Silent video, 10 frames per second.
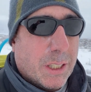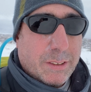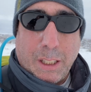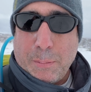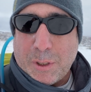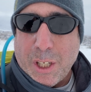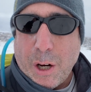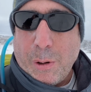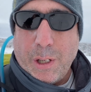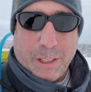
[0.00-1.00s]
deep
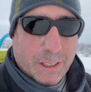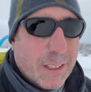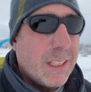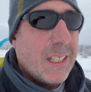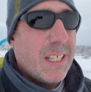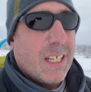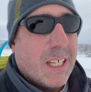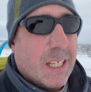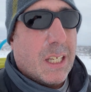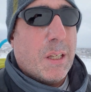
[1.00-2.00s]
snow
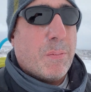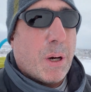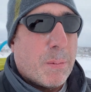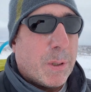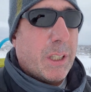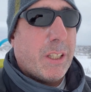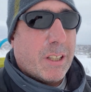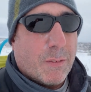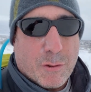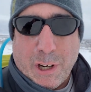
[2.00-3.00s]
and probably
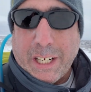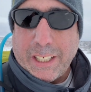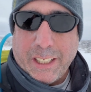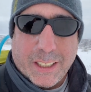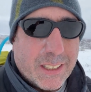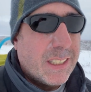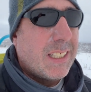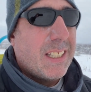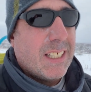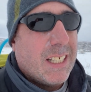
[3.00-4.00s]
tough trekking.
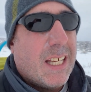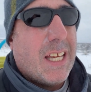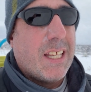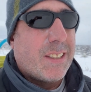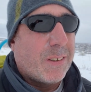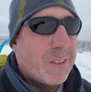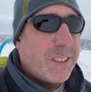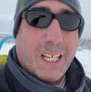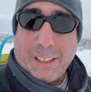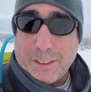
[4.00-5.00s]
So we'll
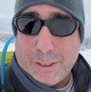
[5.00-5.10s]
see how this